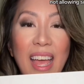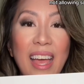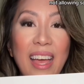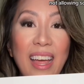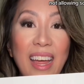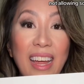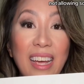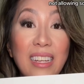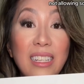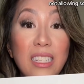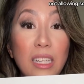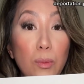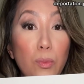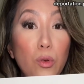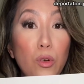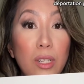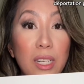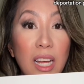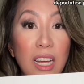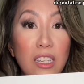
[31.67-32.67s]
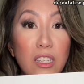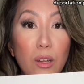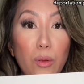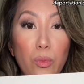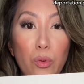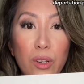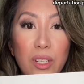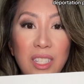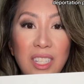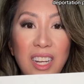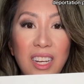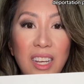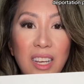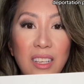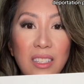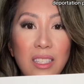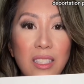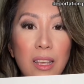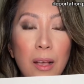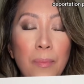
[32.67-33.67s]
and deportation
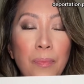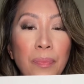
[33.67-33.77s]
proceedings.